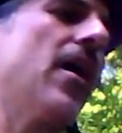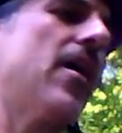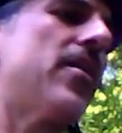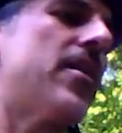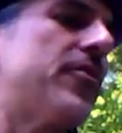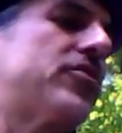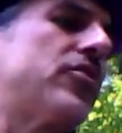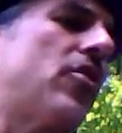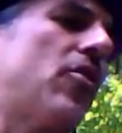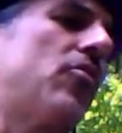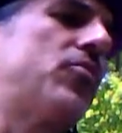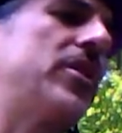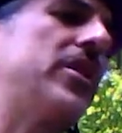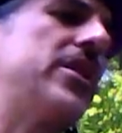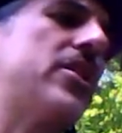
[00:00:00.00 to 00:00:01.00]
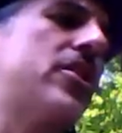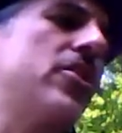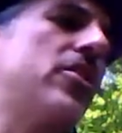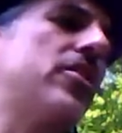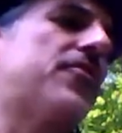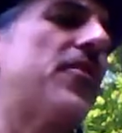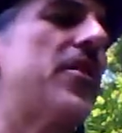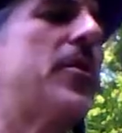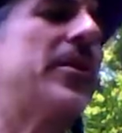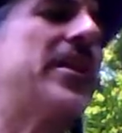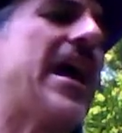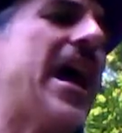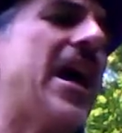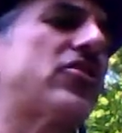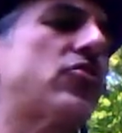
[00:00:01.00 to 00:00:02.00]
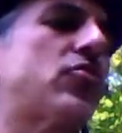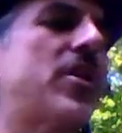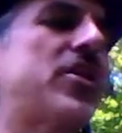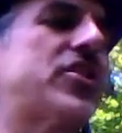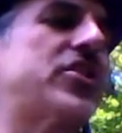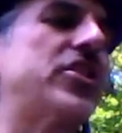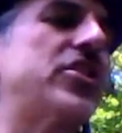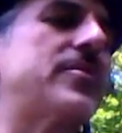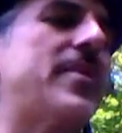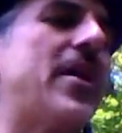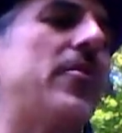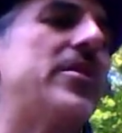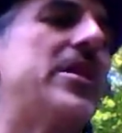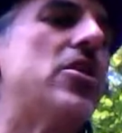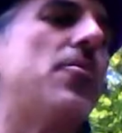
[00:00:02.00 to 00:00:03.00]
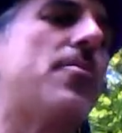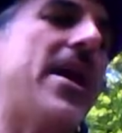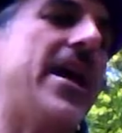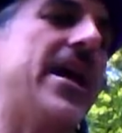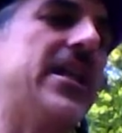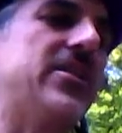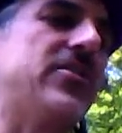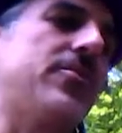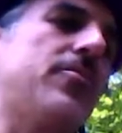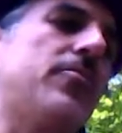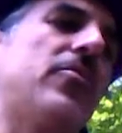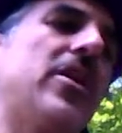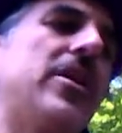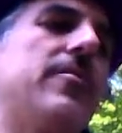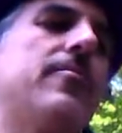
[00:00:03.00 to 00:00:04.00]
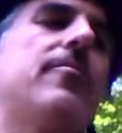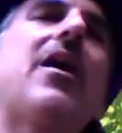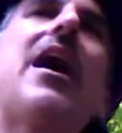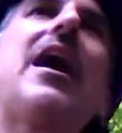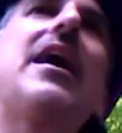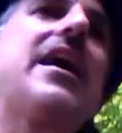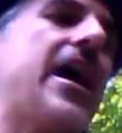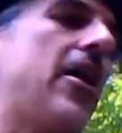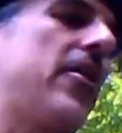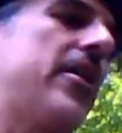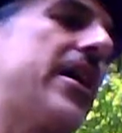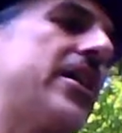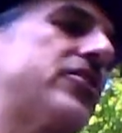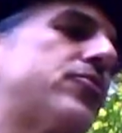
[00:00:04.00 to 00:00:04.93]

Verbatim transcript: there was a, a, really good frequently asked questions about neo-paganism written by Eric S.